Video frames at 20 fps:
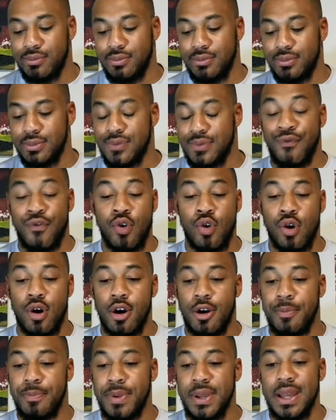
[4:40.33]

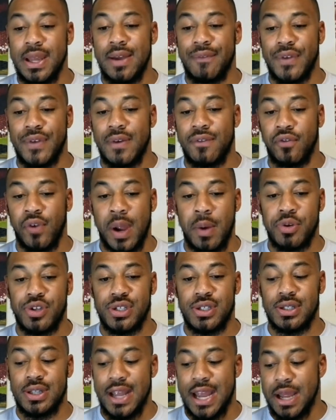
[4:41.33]
PFF grade, which is
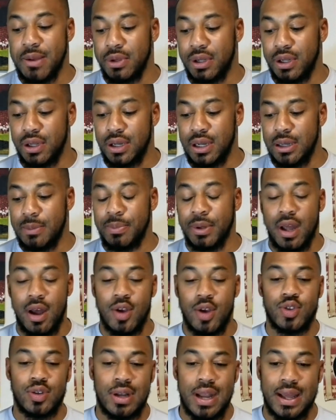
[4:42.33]
damn good. But
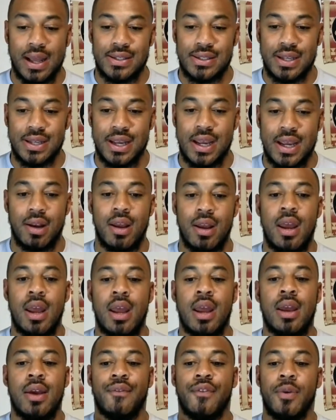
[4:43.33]
also, like I said,
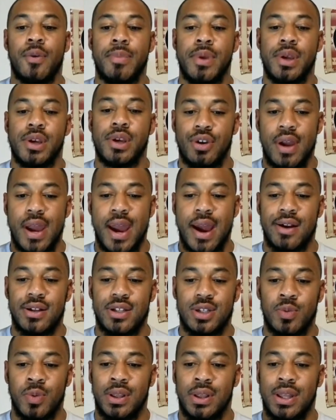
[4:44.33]
familiarity
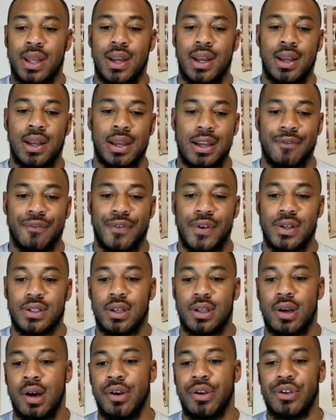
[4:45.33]
within the defense,
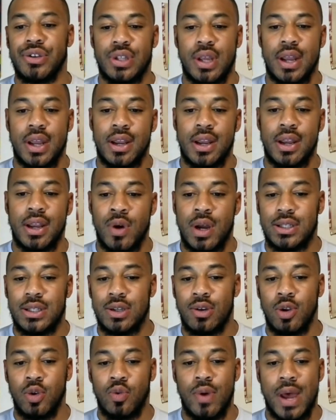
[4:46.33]
understanding what
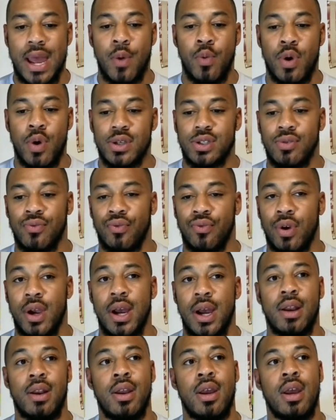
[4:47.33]
Tony White wants to
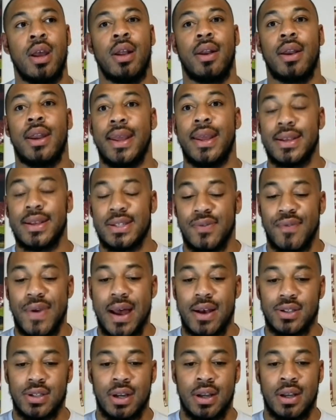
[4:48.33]
run, the ins and
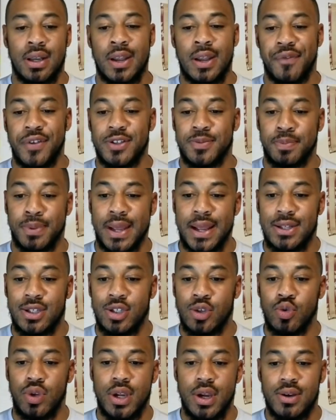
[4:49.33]
outs of the defense. Played
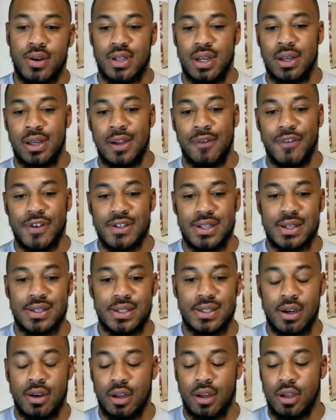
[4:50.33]
2 years in the defense at
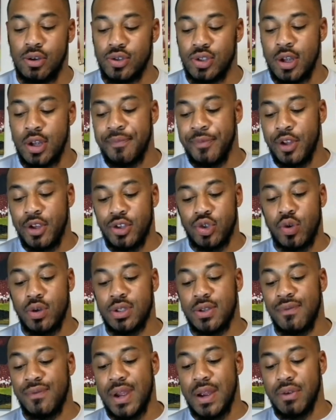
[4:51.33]
Syracuse, so it's a
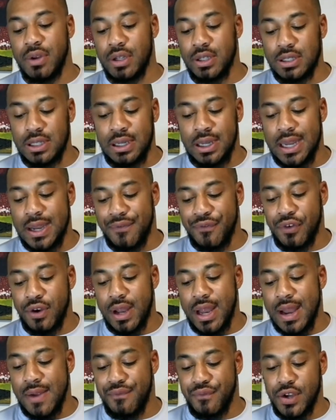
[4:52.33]
very good get for
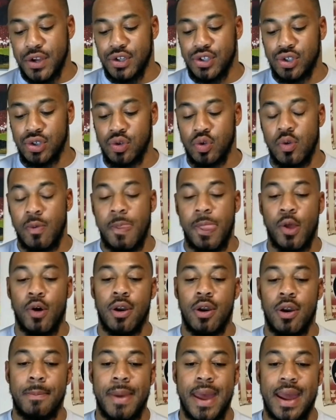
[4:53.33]
FSU on
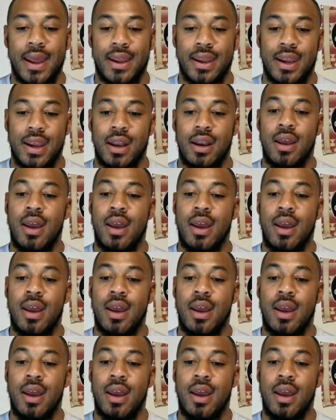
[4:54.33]
the back end.